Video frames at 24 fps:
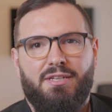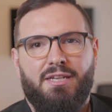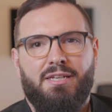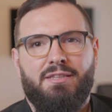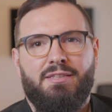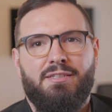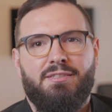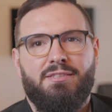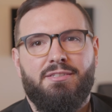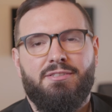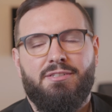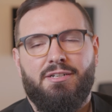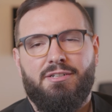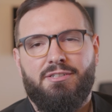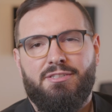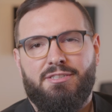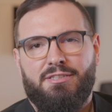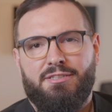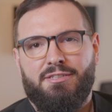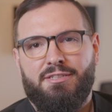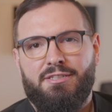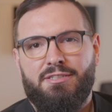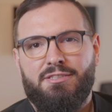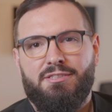and this is our
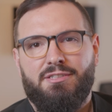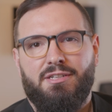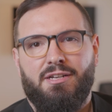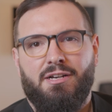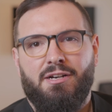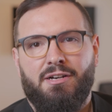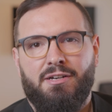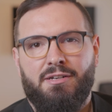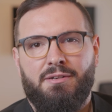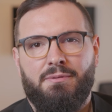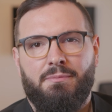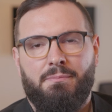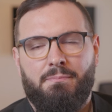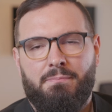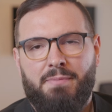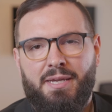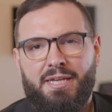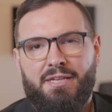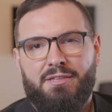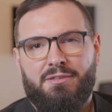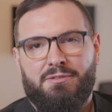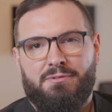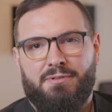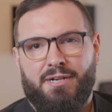series on
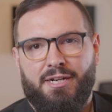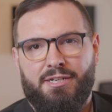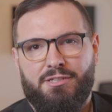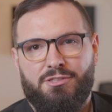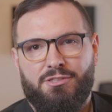Make the Right